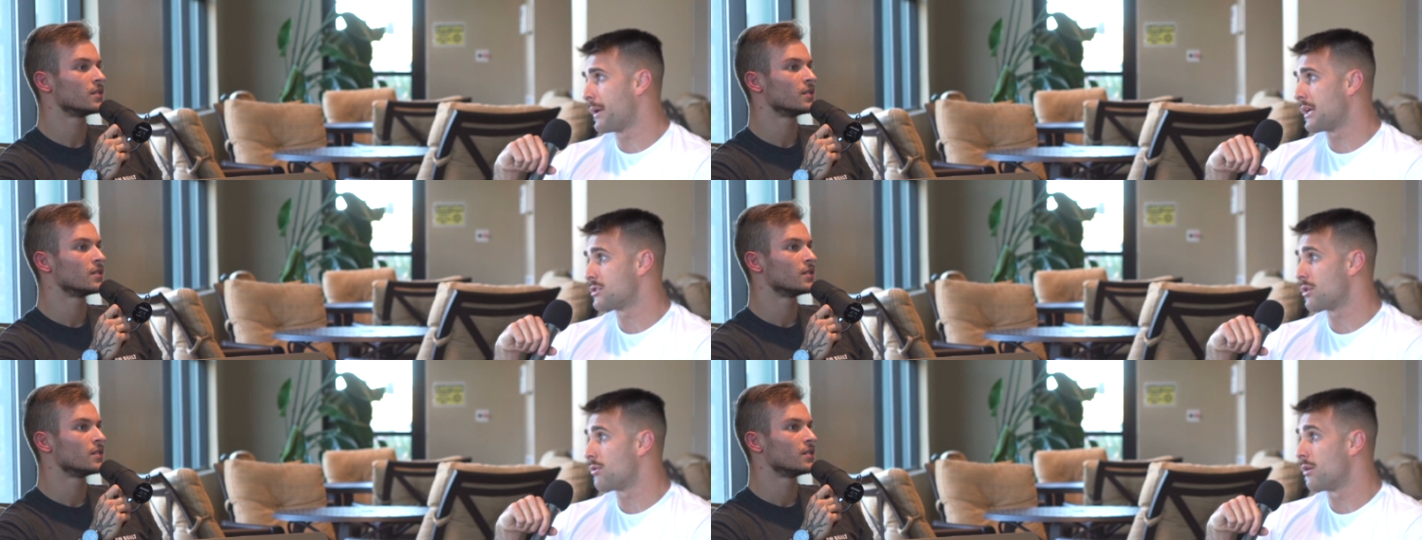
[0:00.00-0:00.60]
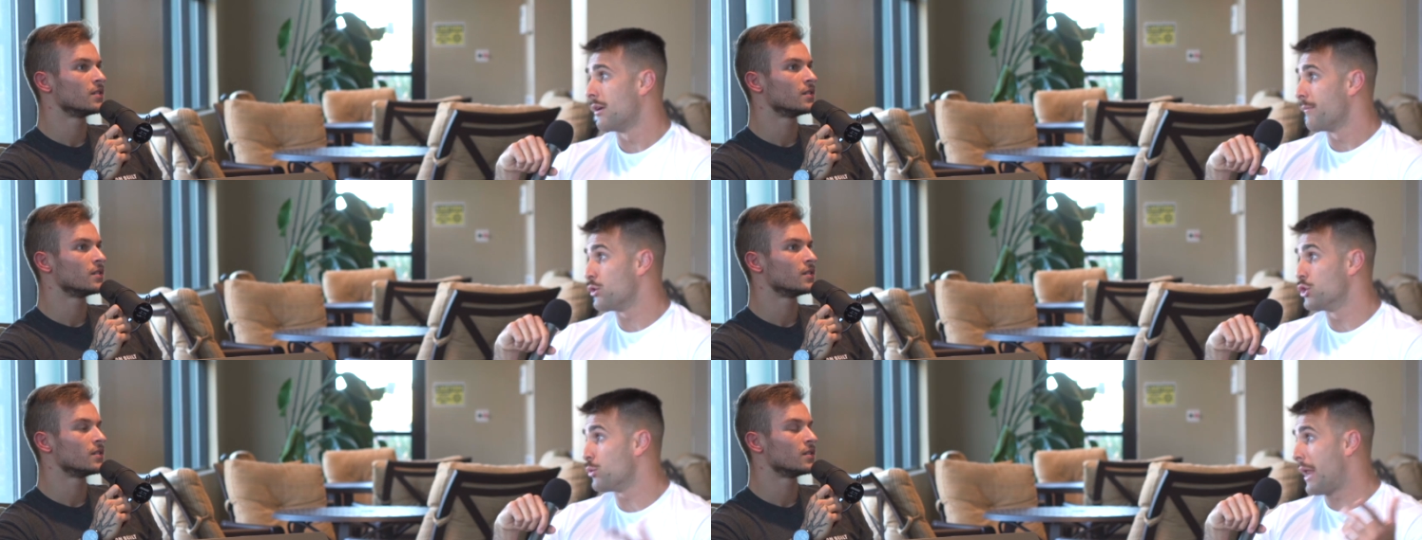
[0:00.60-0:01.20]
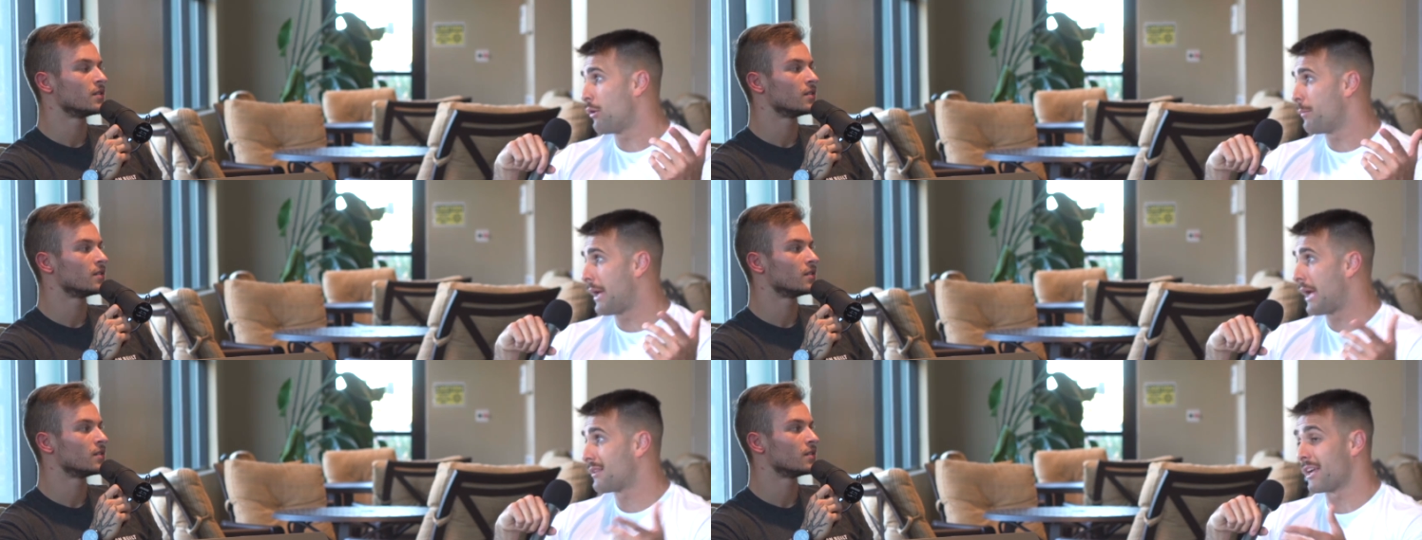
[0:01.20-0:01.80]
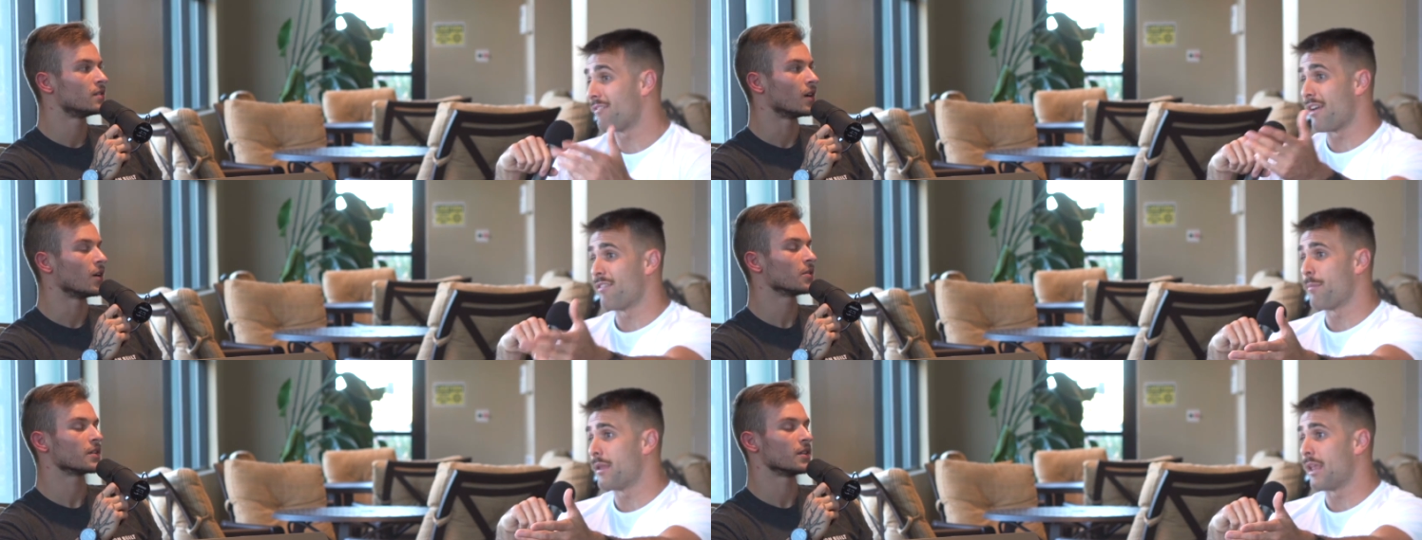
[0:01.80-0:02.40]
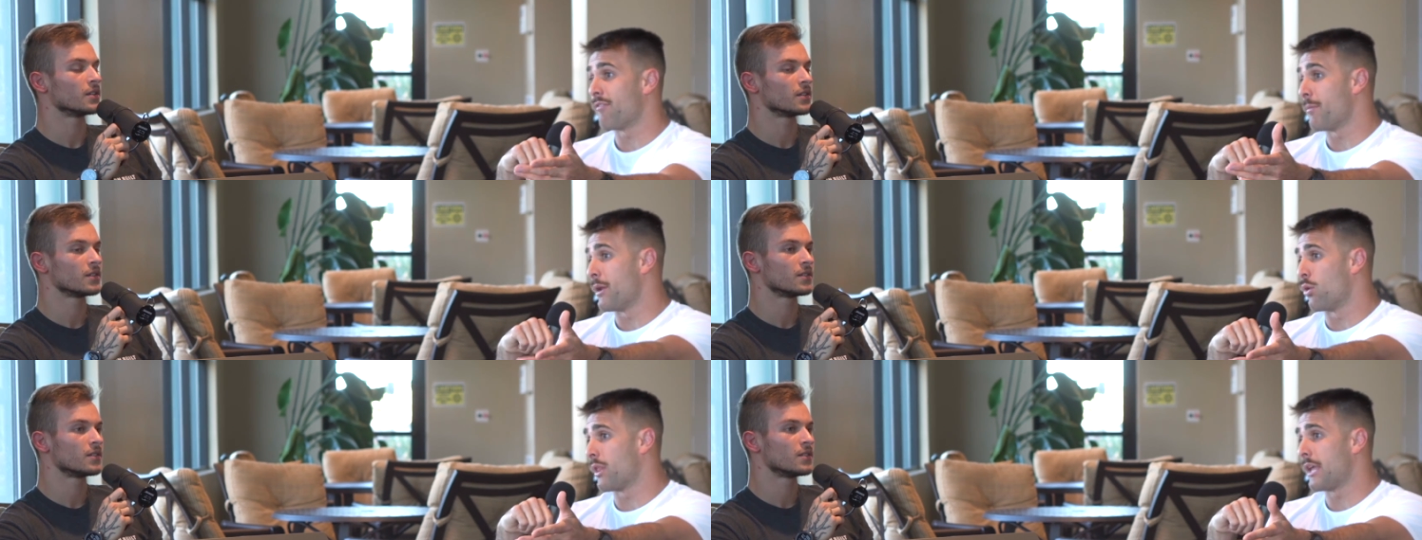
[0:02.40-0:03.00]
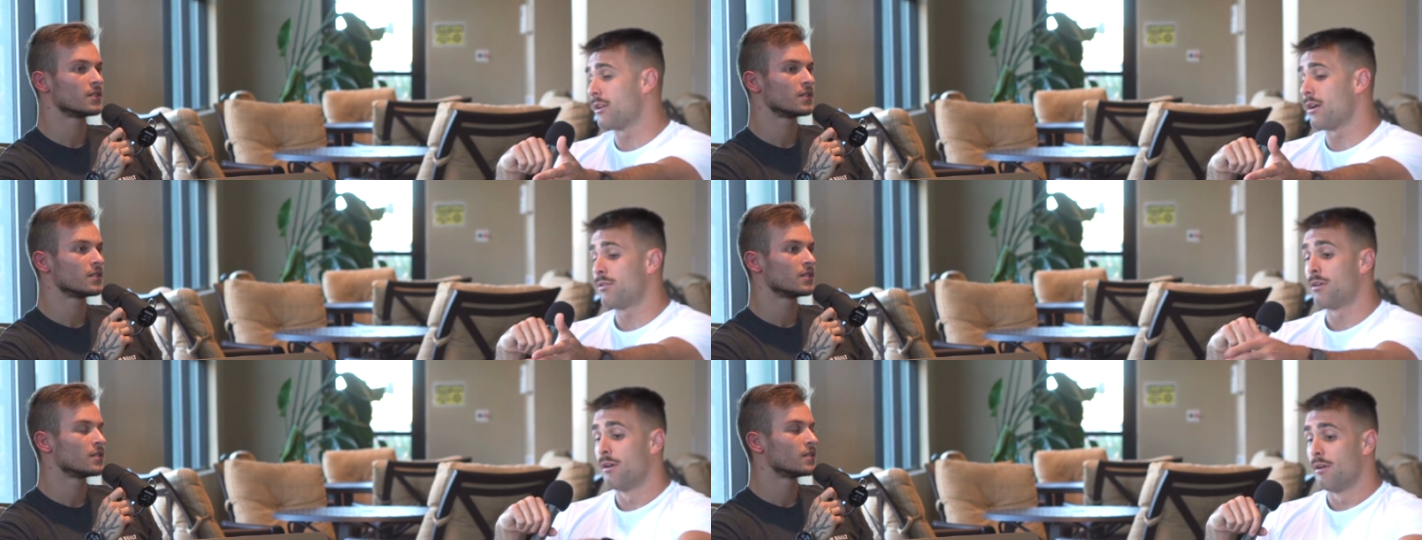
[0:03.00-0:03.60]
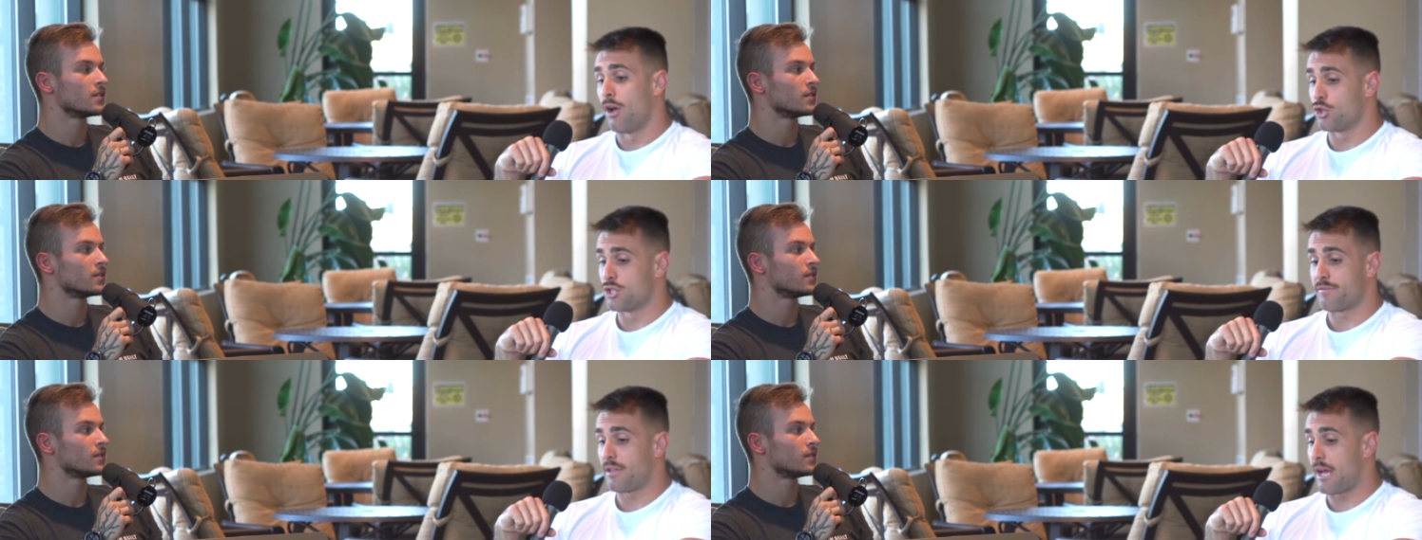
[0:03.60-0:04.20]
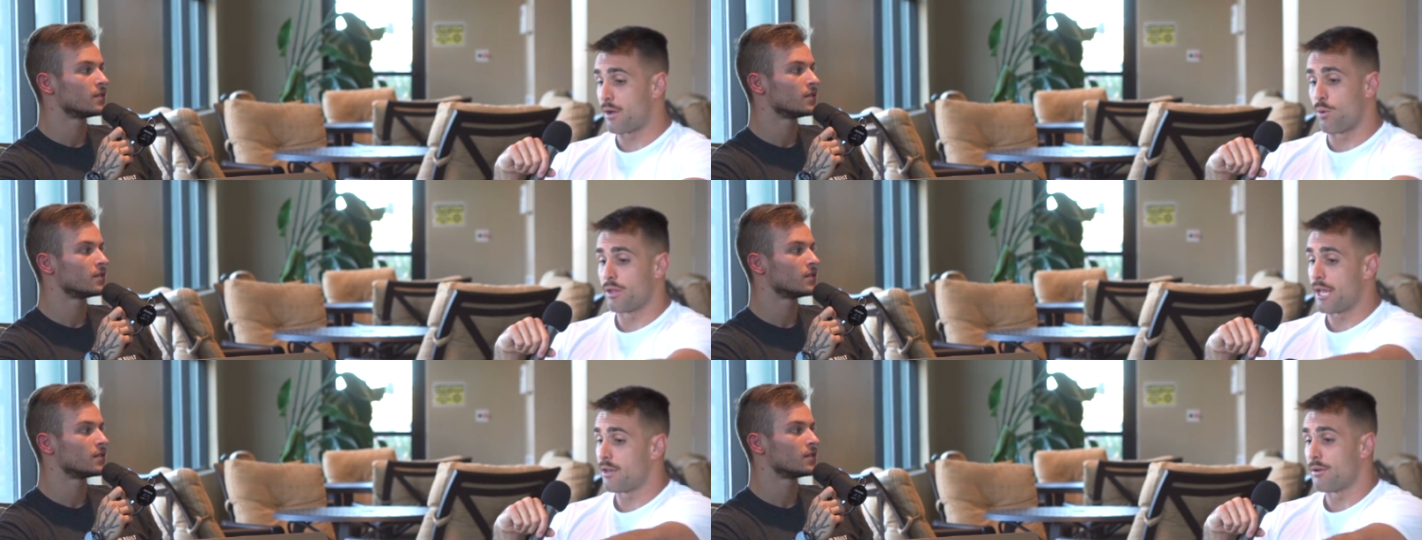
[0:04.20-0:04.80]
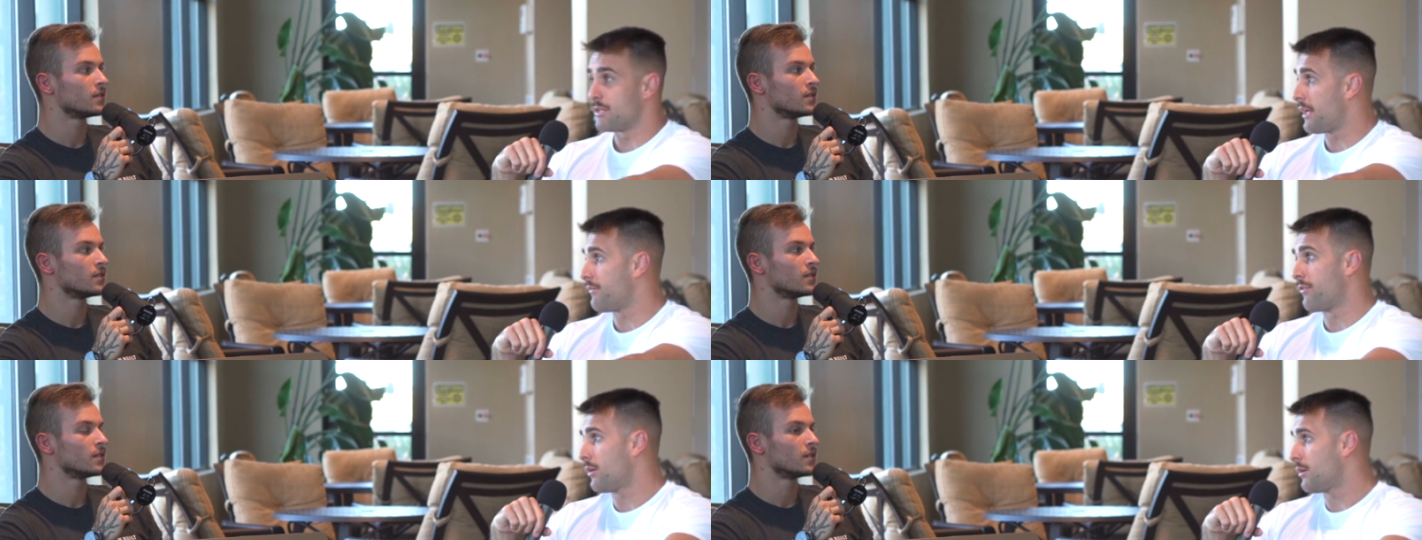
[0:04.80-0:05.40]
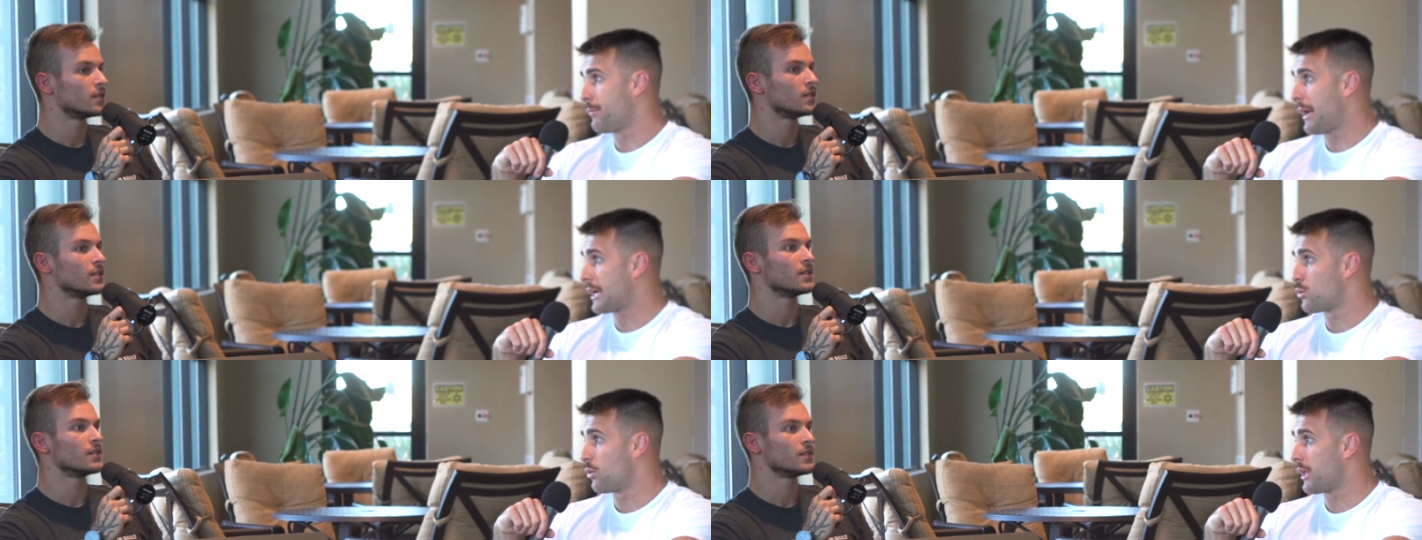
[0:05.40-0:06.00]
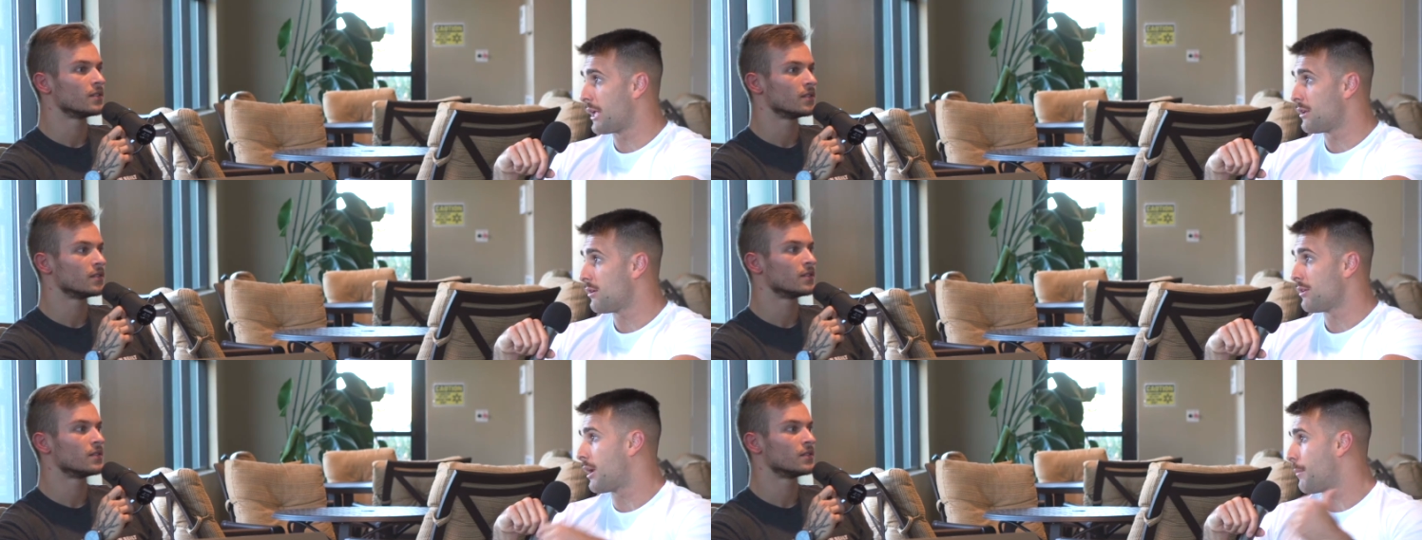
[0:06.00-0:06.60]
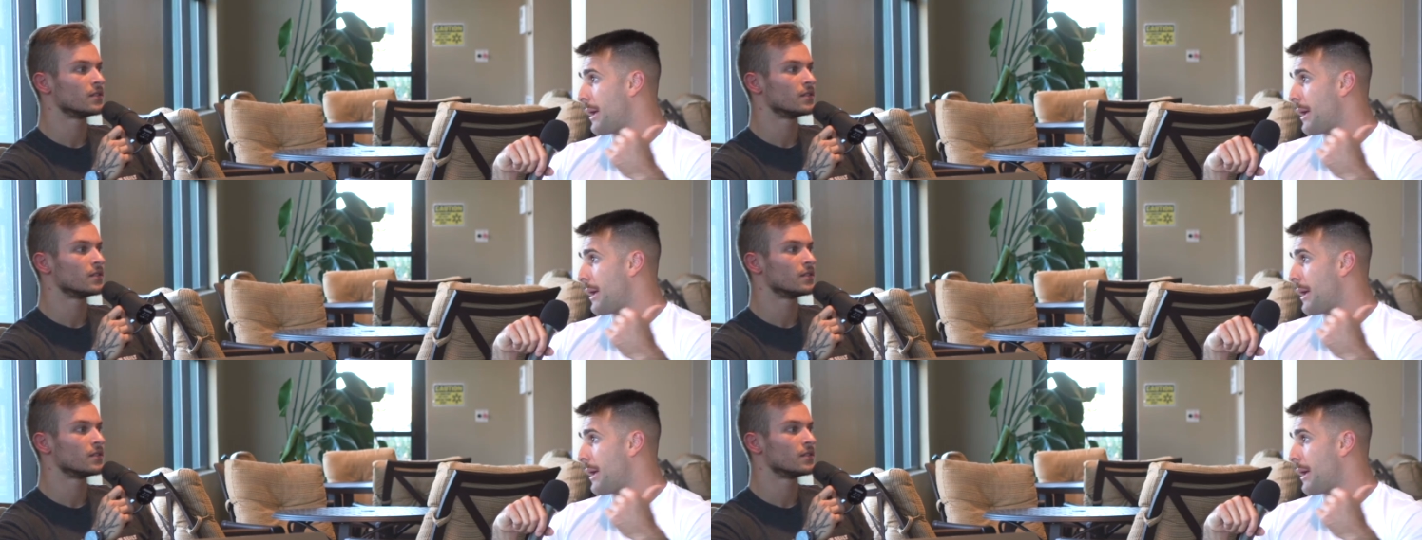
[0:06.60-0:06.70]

Speaker 1: base. So you'll do it out and back. Like if, if okay. I'm in, if I'm in Orlando, I'll just fly Orlando to Denver, back to Orlando, and then I'm